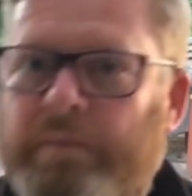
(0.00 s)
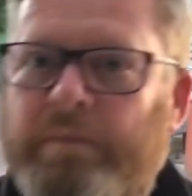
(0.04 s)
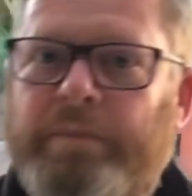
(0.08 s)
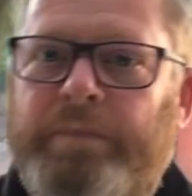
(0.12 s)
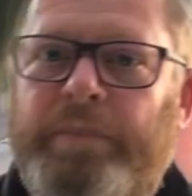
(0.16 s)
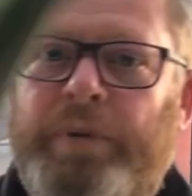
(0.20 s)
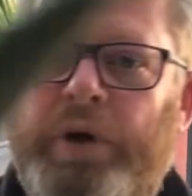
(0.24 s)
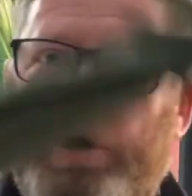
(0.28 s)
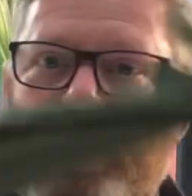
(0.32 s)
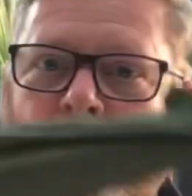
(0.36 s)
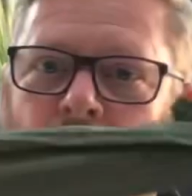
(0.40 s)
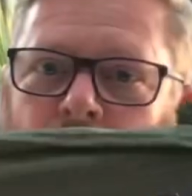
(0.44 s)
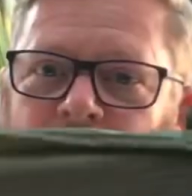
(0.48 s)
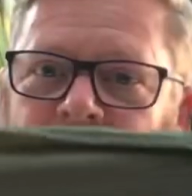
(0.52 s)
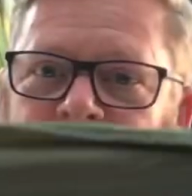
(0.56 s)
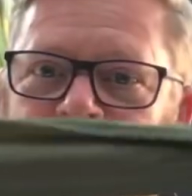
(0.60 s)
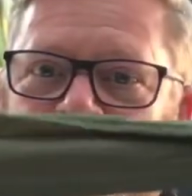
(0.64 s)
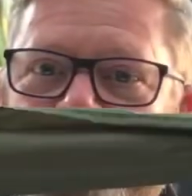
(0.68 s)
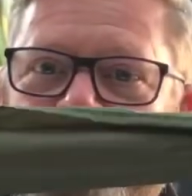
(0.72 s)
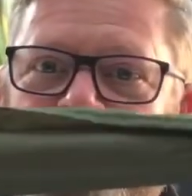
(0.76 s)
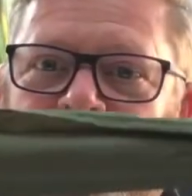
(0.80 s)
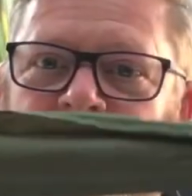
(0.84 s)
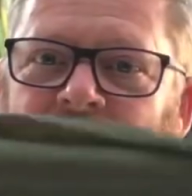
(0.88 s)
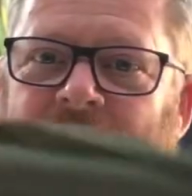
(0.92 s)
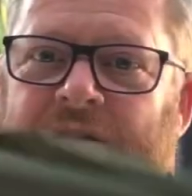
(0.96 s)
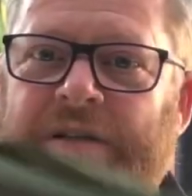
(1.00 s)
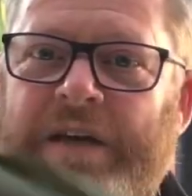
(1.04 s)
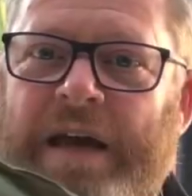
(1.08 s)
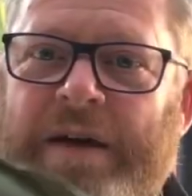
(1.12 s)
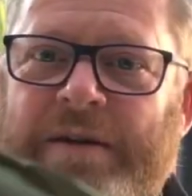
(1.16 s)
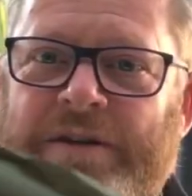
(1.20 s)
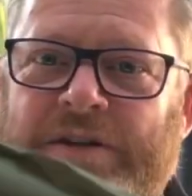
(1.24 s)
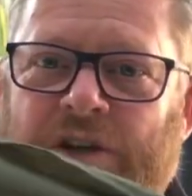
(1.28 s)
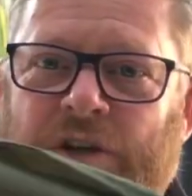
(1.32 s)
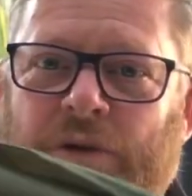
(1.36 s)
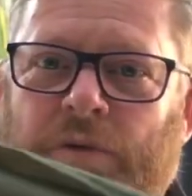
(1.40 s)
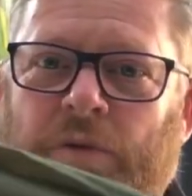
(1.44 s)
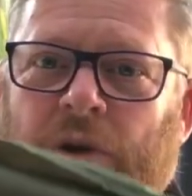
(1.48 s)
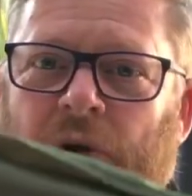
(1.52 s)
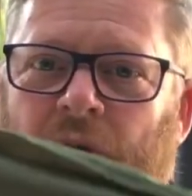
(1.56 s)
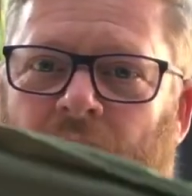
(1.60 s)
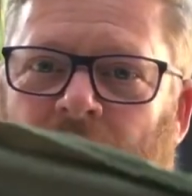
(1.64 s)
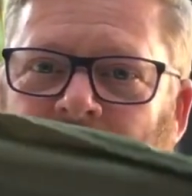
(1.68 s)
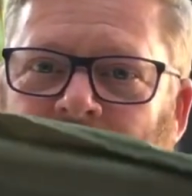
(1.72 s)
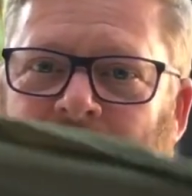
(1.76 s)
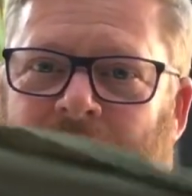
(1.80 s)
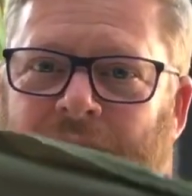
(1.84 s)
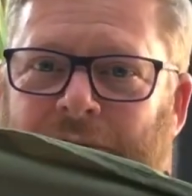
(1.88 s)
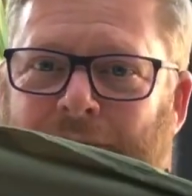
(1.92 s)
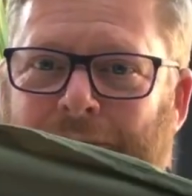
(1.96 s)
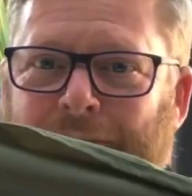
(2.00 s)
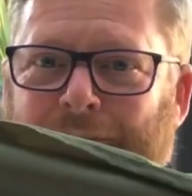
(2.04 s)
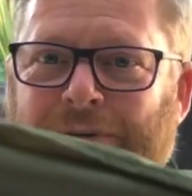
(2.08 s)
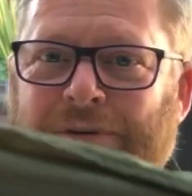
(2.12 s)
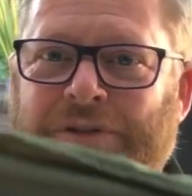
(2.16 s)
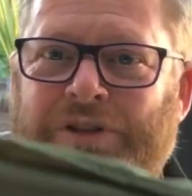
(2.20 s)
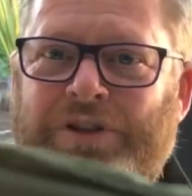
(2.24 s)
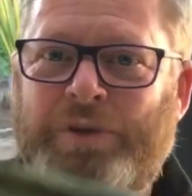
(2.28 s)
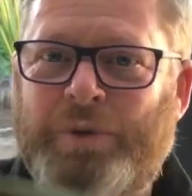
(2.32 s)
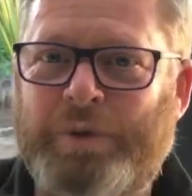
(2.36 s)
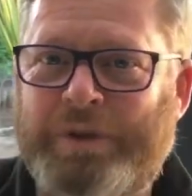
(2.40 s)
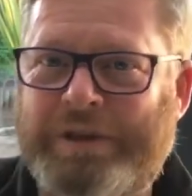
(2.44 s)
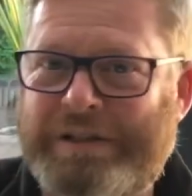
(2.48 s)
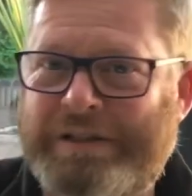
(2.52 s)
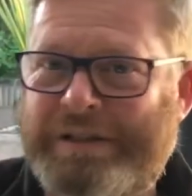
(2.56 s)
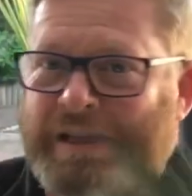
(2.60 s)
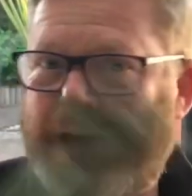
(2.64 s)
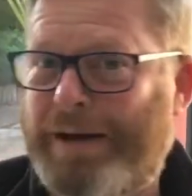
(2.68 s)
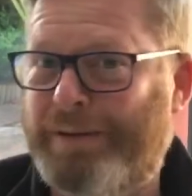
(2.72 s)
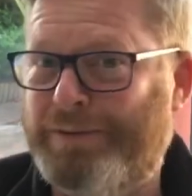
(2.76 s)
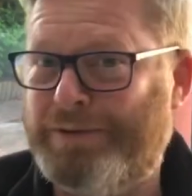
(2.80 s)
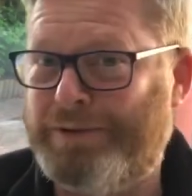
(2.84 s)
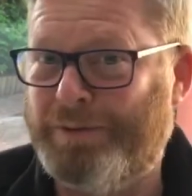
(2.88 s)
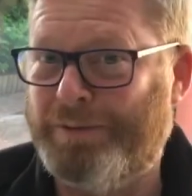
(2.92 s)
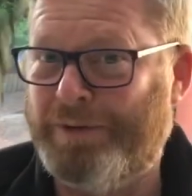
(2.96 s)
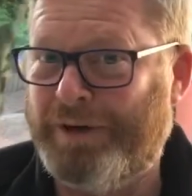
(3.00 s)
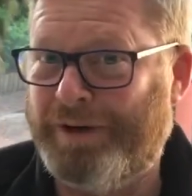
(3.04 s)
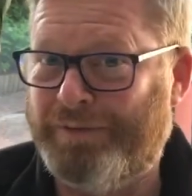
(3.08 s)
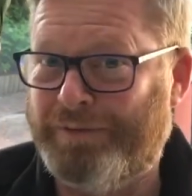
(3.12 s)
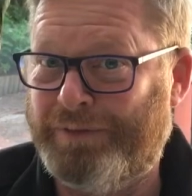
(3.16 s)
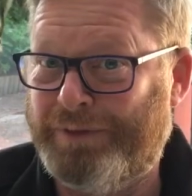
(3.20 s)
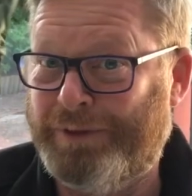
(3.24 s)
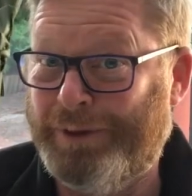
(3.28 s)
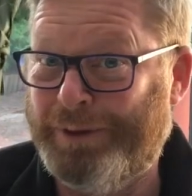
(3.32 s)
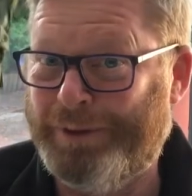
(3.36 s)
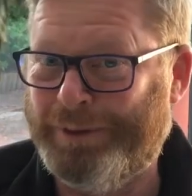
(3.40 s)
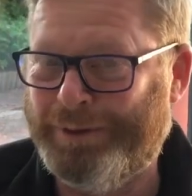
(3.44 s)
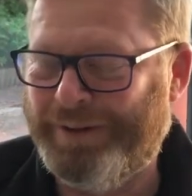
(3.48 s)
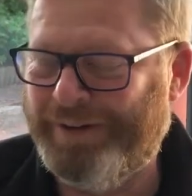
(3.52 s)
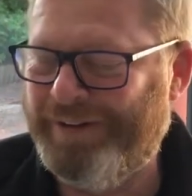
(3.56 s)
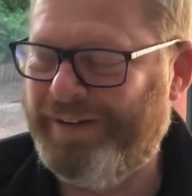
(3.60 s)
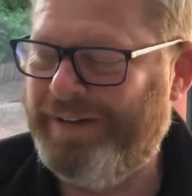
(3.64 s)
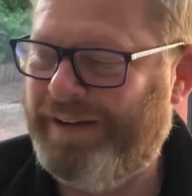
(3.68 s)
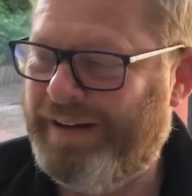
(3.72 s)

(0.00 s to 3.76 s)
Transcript: poles because they're too long to squeeze down to what I've done,